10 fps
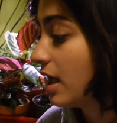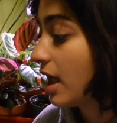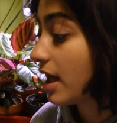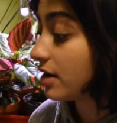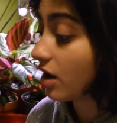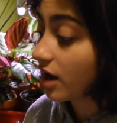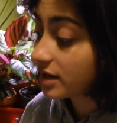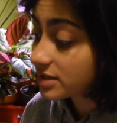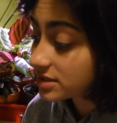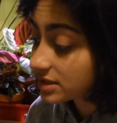And
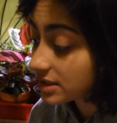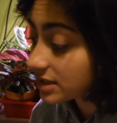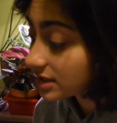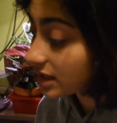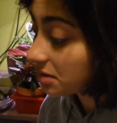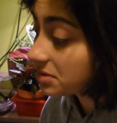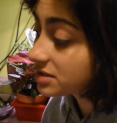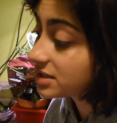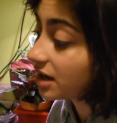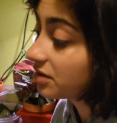honestly, let me
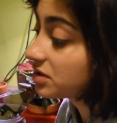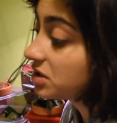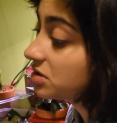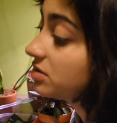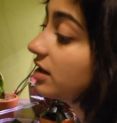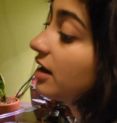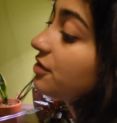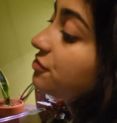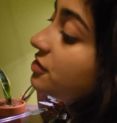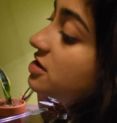tell you, at
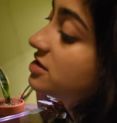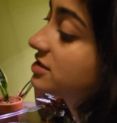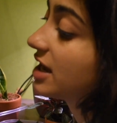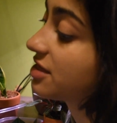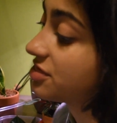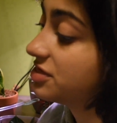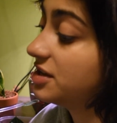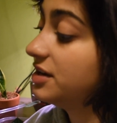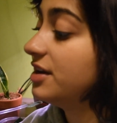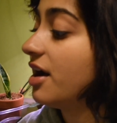first, I
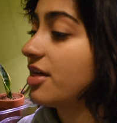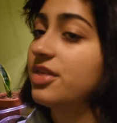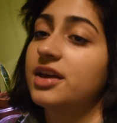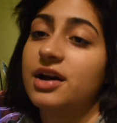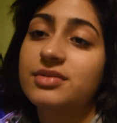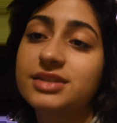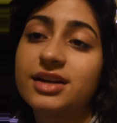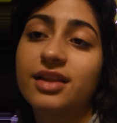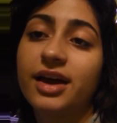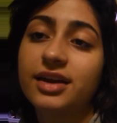did not think I was going
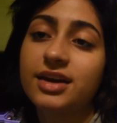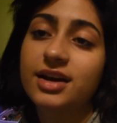to like it.